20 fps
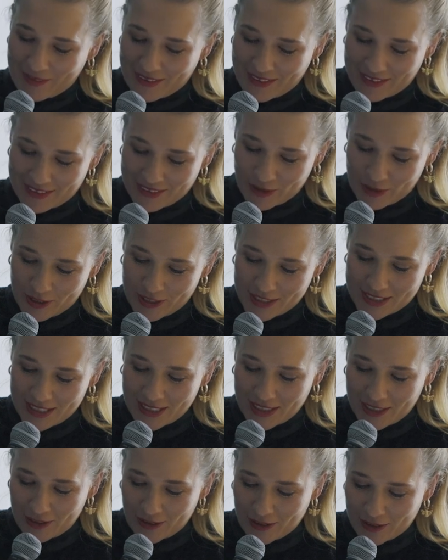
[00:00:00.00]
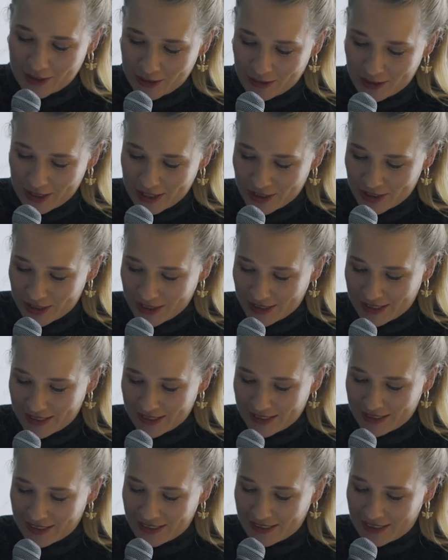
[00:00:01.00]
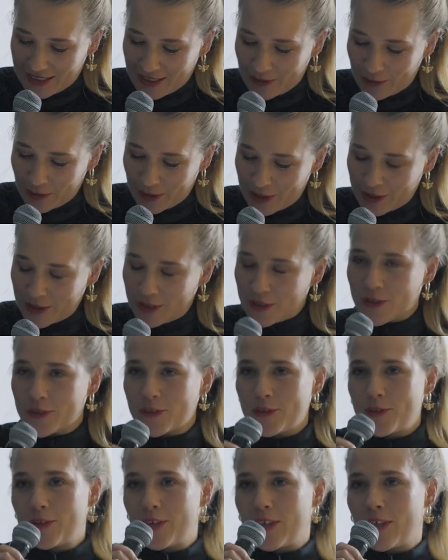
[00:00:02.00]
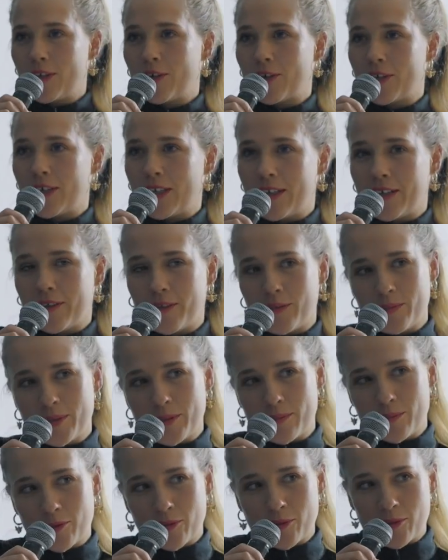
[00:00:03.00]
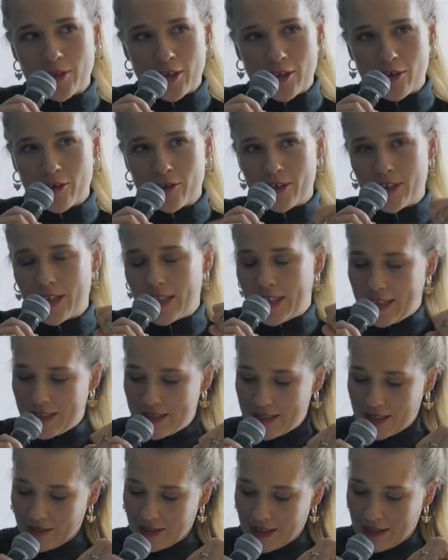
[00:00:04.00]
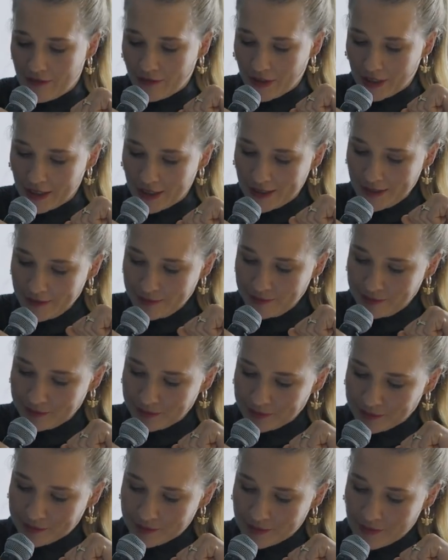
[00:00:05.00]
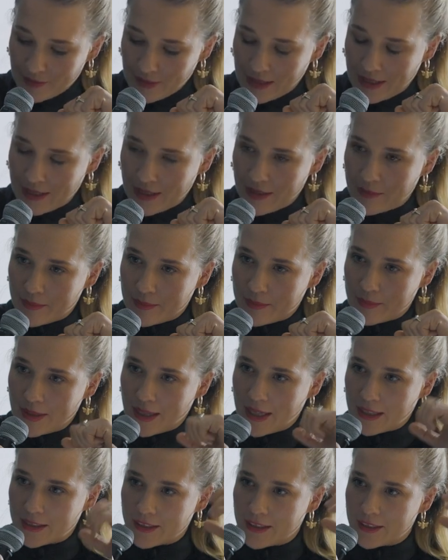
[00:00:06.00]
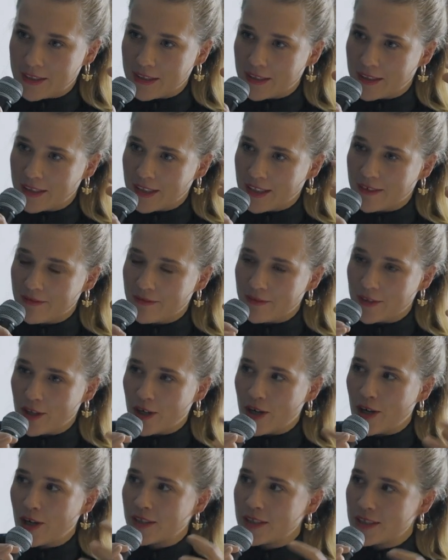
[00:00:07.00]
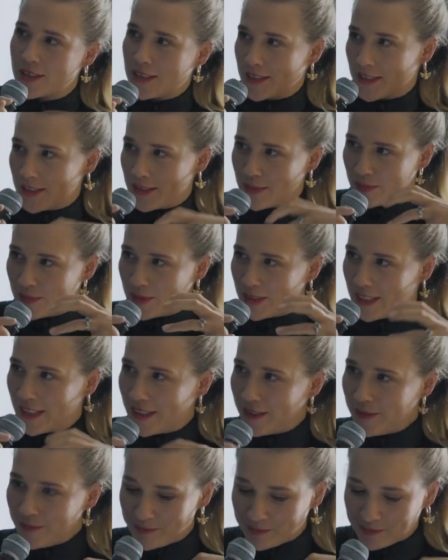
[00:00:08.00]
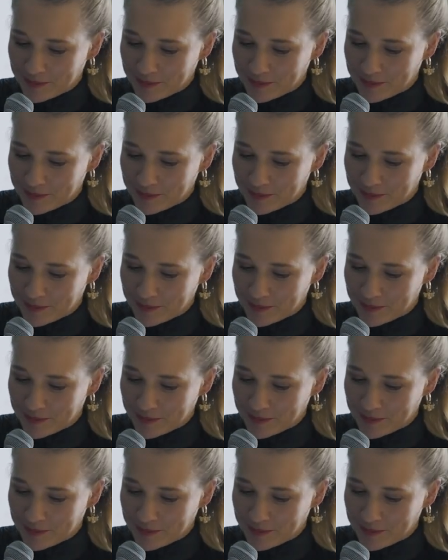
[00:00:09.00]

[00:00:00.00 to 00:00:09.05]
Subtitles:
So the second last question, I wanted to look a little bit more locally at South Africa, at the kind of the art systems here.